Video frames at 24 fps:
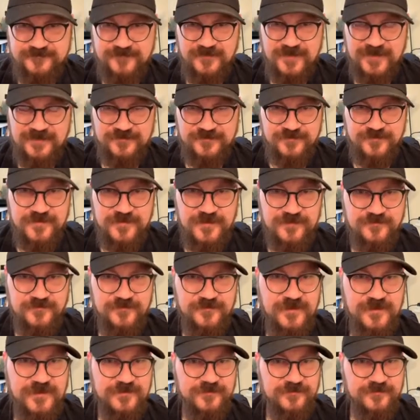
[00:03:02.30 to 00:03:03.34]
And
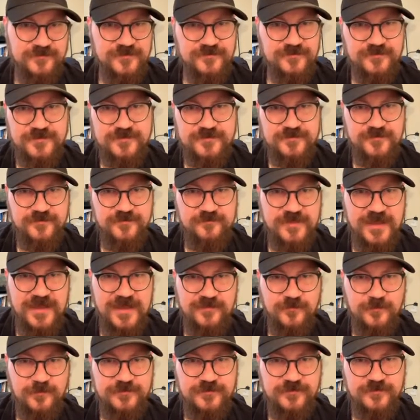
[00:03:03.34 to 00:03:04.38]
then I think they come
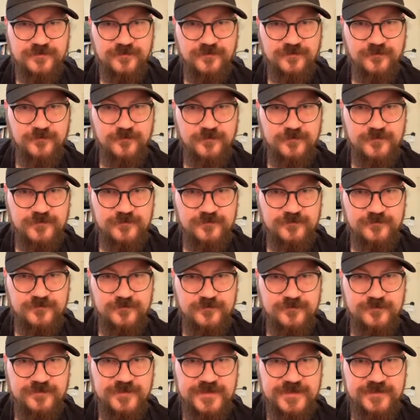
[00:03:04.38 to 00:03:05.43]
back with their
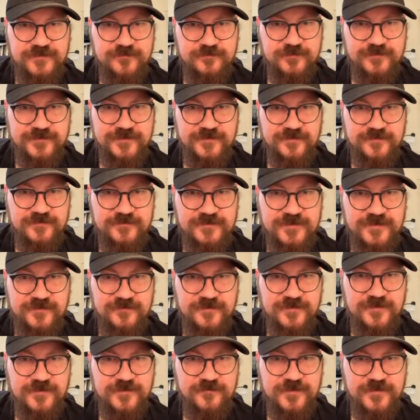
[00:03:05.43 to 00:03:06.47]
lead player. Yeah,
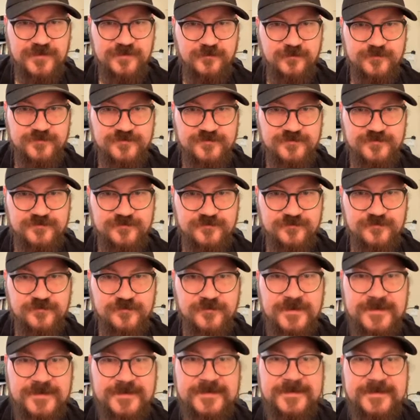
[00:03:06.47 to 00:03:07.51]
they came back with Scissor.
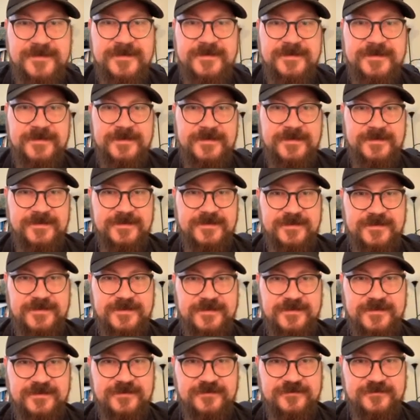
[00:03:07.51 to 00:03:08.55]

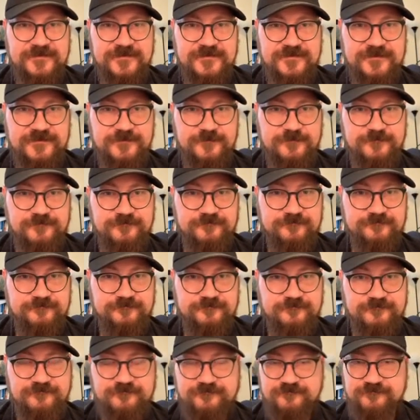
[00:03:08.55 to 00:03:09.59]
And
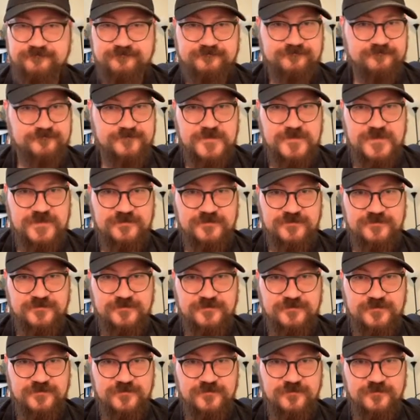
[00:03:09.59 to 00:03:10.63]

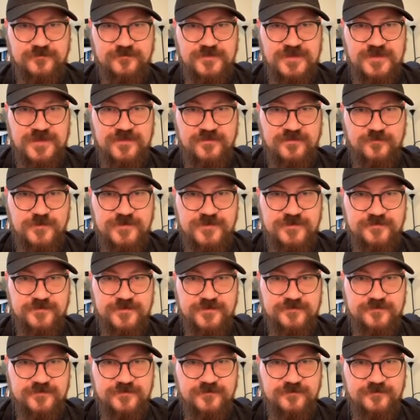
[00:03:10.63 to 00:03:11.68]
that's okay. We can
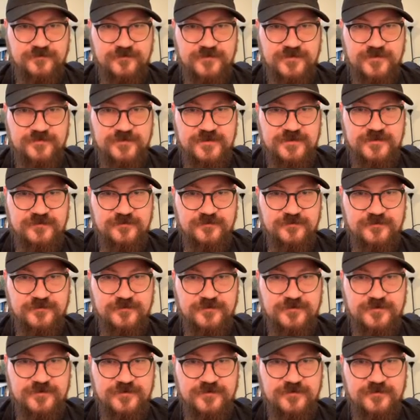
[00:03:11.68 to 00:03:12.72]
let the
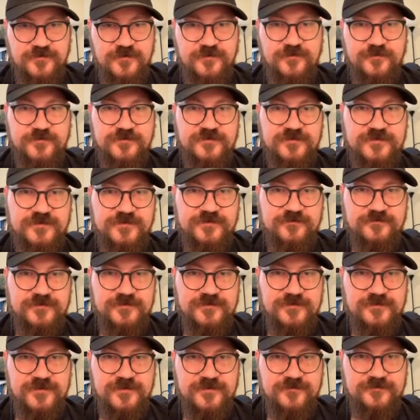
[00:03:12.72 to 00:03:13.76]
Feraligatr go. Oh, it's not even
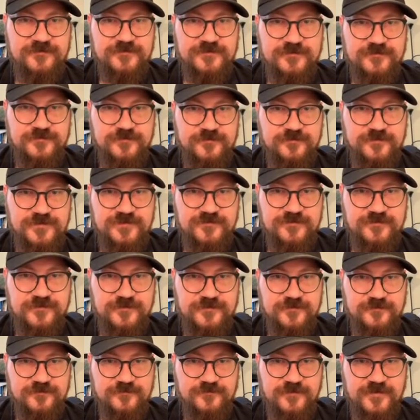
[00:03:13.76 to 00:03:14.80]
enough to beat the
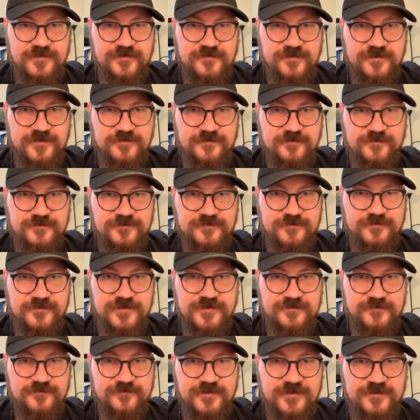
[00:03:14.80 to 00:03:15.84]
Feraligatr, so
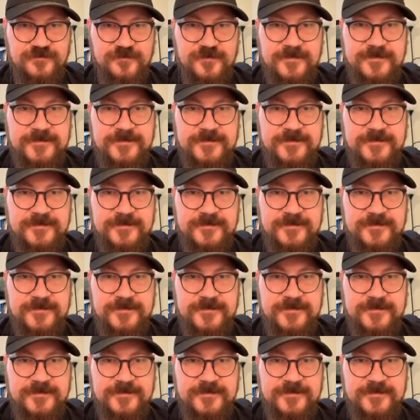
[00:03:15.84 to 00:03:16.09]
that's fine.